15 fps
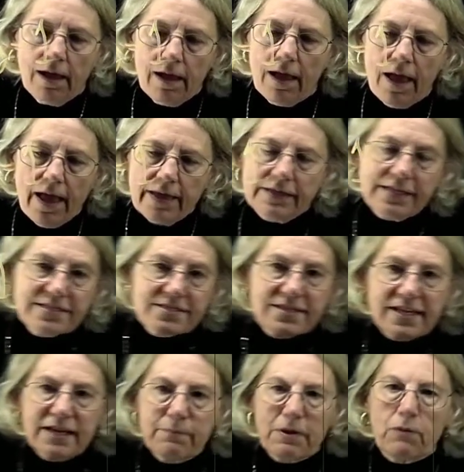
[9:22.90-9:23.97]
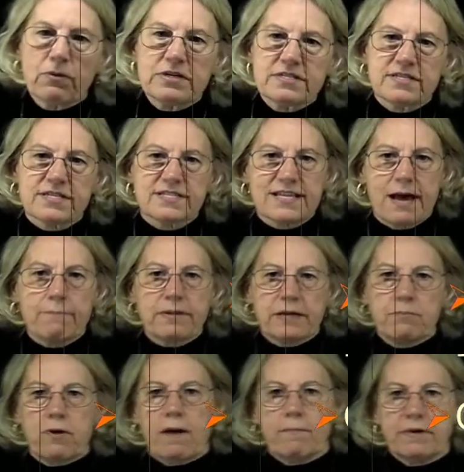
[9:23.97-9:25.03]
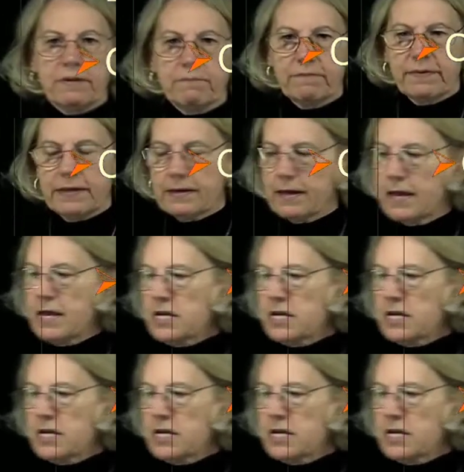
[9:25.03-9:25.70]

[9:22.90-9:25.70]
Let's think about what does this sampling property mean.